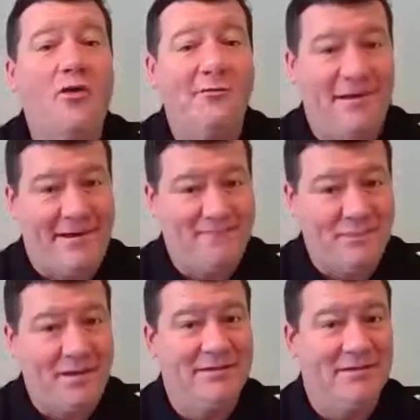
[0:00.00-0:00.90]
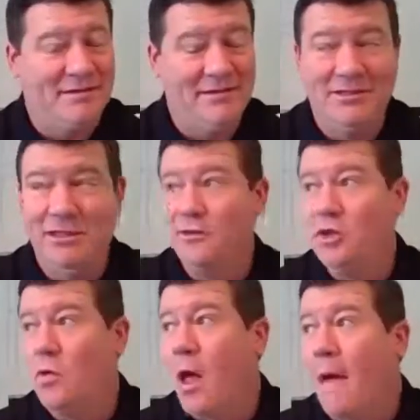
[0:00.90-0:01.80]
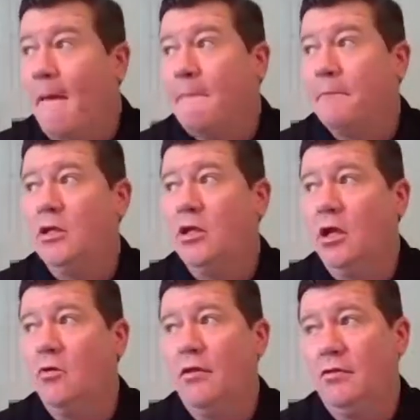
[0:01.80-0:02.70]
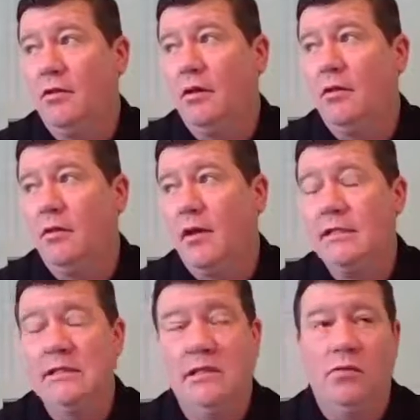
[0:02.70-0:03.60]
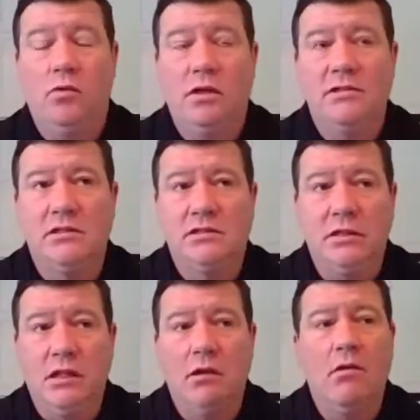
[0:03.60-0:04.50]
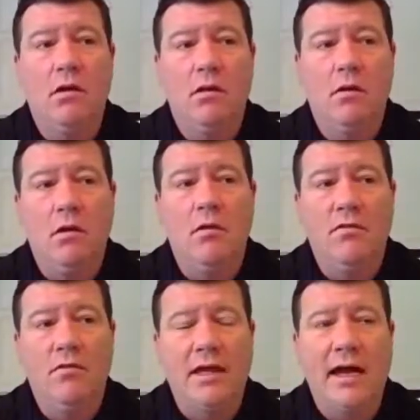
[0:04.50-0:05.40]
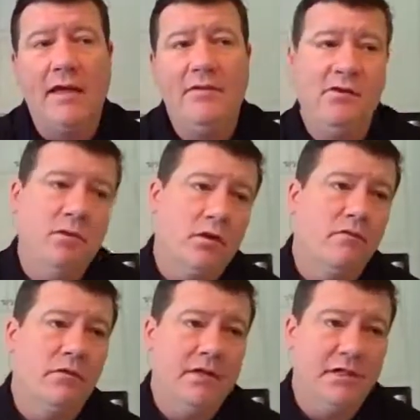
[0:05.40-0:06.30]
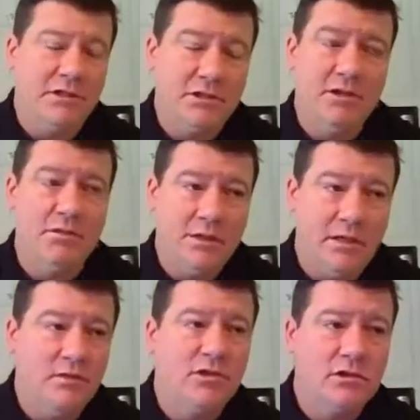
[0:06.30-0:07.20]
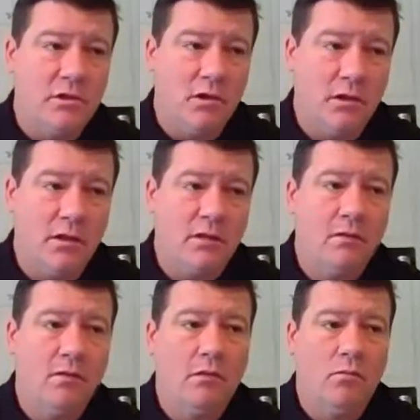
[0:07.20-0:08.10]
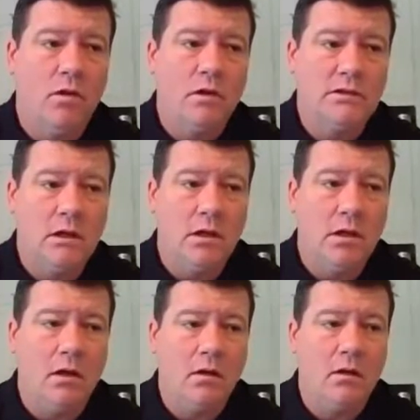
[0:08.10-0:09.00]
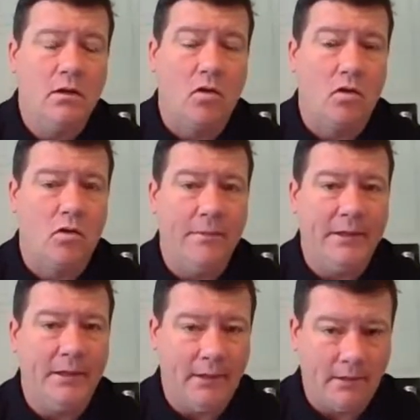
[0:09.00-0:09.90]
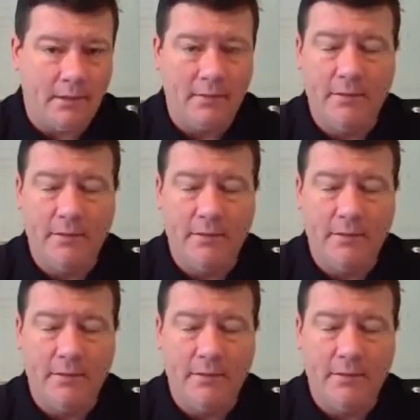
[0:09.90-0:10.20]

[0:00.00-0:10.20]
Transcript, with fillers: the time. and still do. But you know, the, the, the nice thing was, is, uh, the guy that took over at ESG3, who started it, was uh, Colonel Medina.